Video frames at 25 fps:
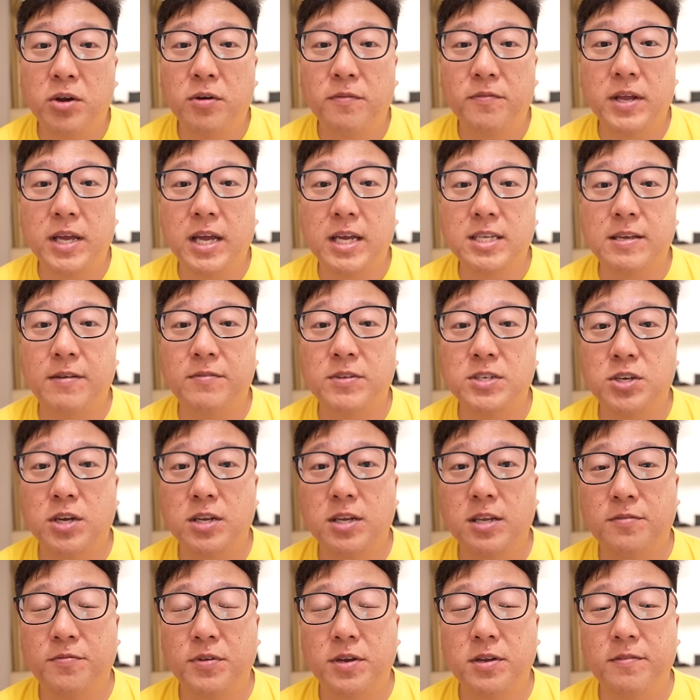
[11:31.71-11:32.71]
Hopefully you guys have enjoyed
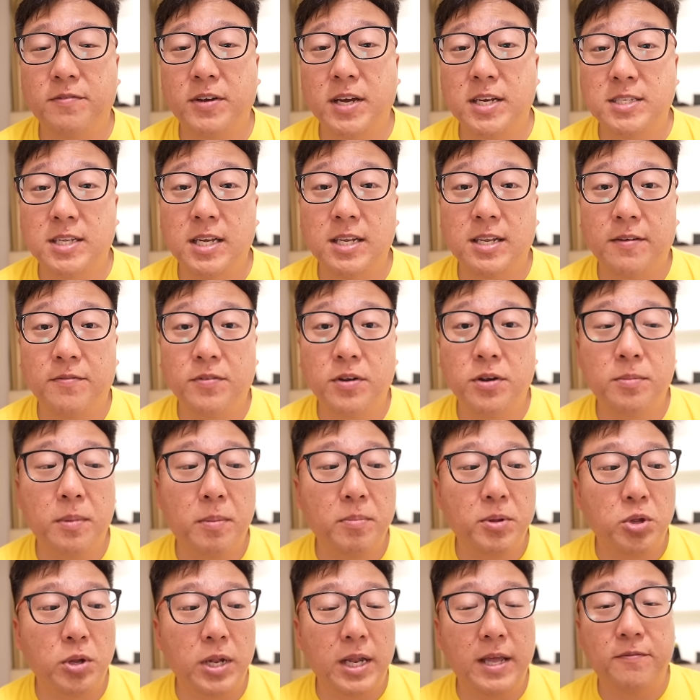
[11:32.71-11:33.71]
this video. If you guys did, definitely
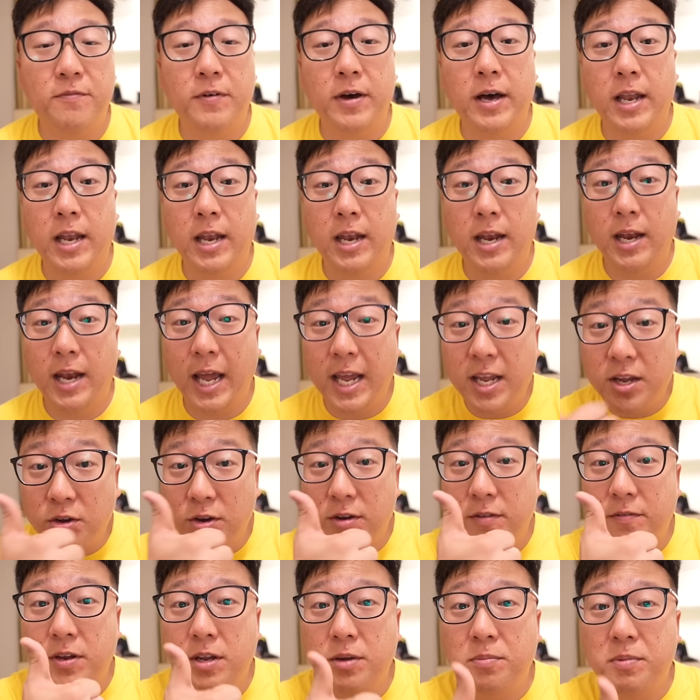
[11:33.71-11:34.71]
remember to leave a like on
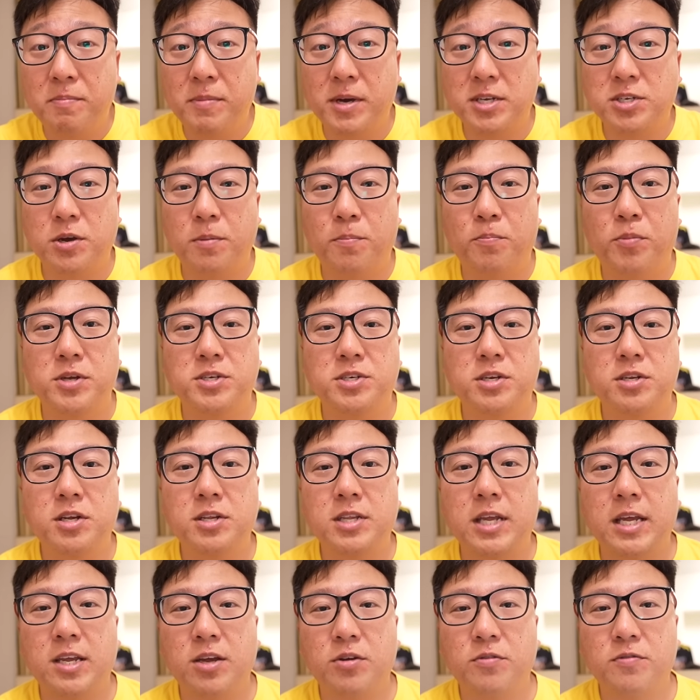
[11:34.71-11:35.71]
the video. It'd be much
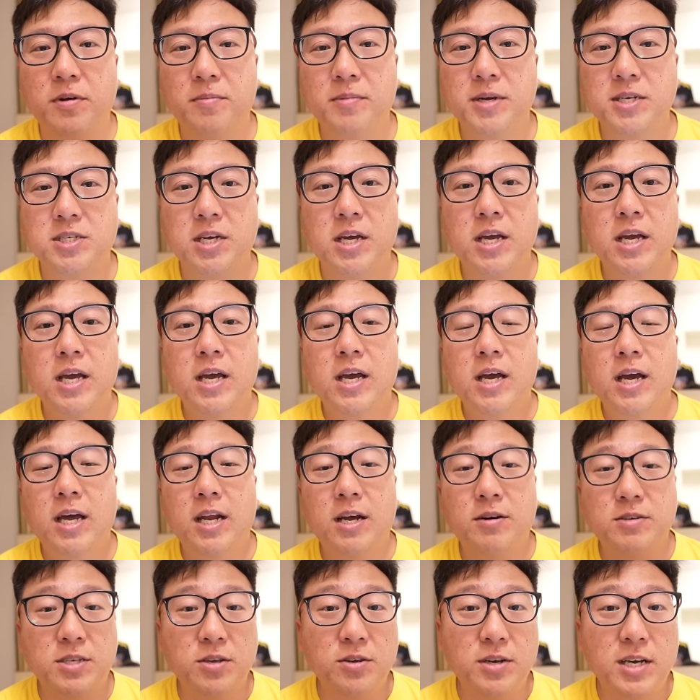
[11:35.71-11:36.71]
appreciated. Thank you very much. And
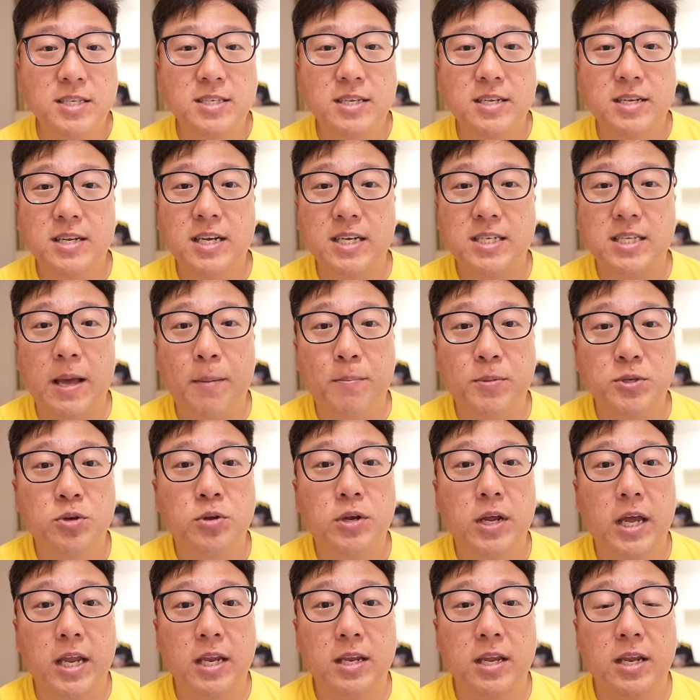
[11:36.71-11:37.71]
I'll see you guys in the next
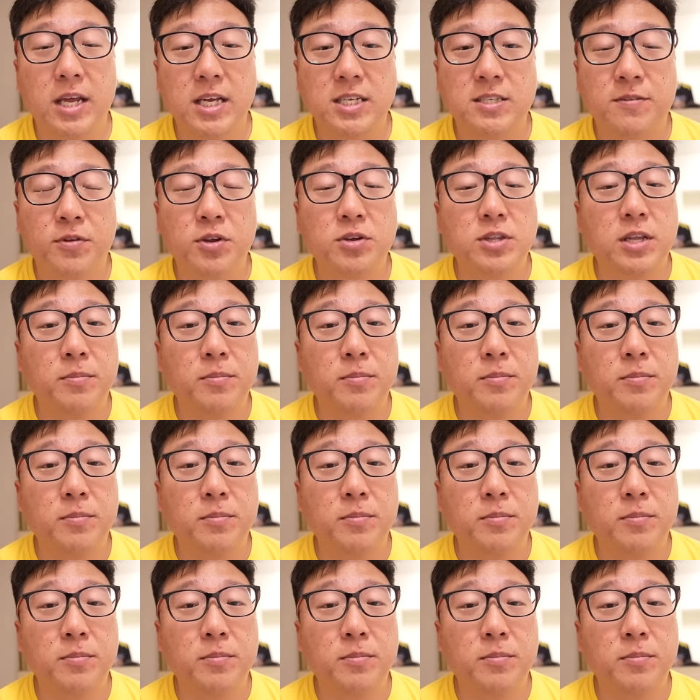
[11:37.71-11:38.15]
episode in the next video.